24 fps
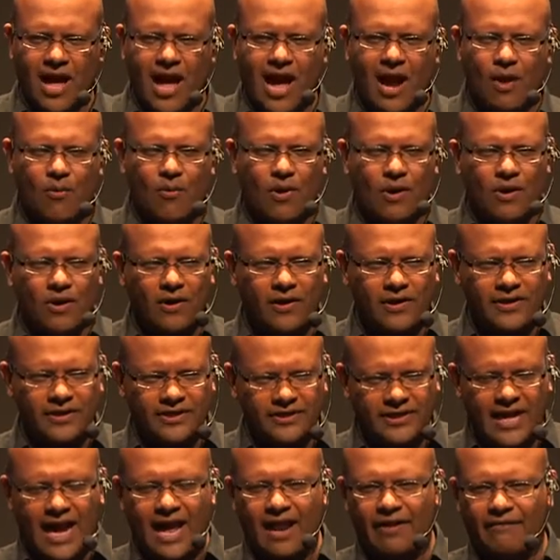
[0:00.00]

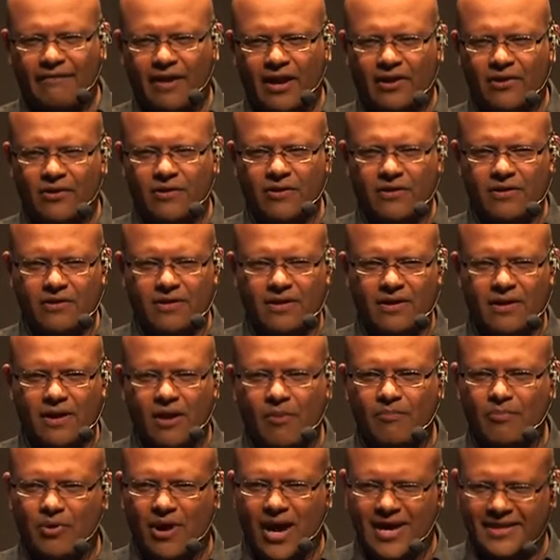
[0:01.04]
awarded AlphaGo
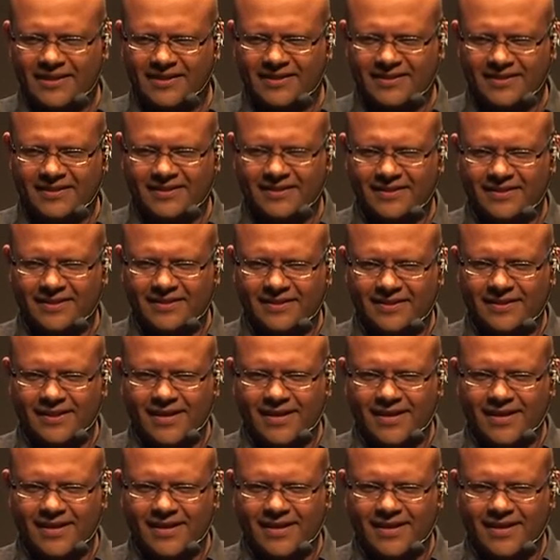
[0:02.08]
a prize.